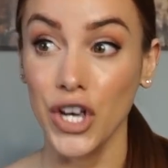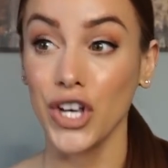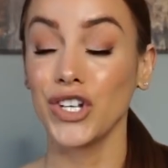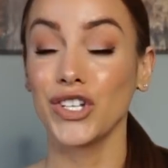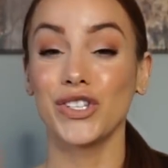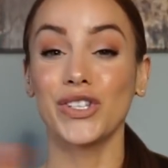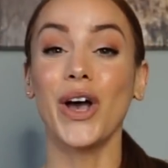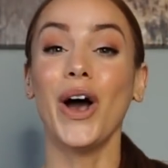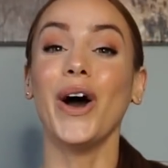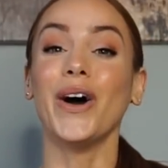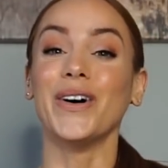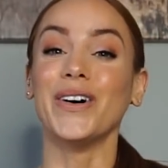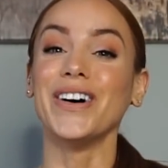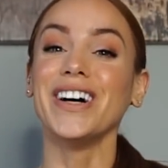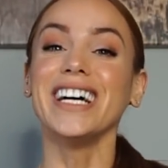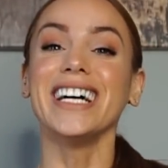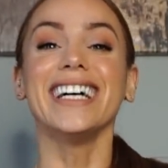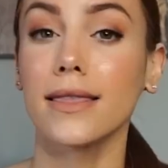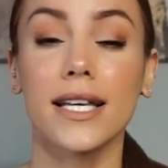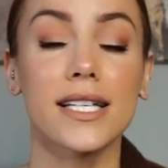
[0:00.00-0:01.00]
So
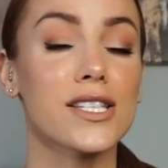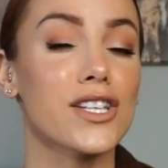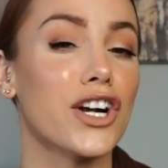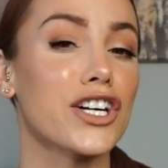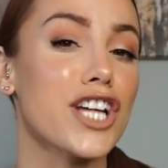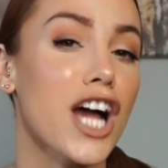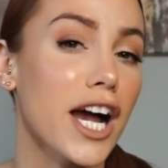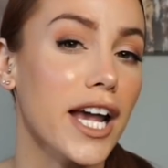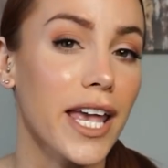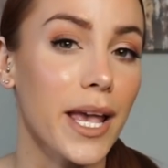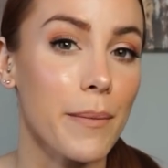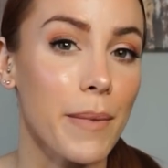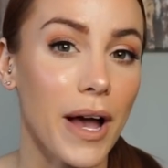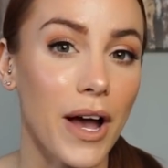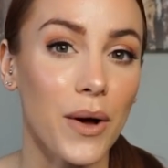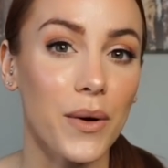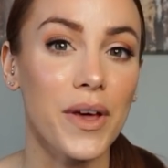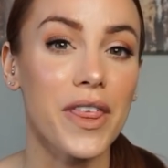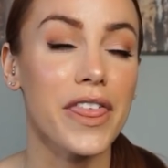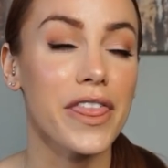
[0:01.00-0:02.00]
let's start talking
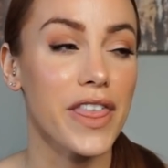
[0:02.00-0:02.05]
about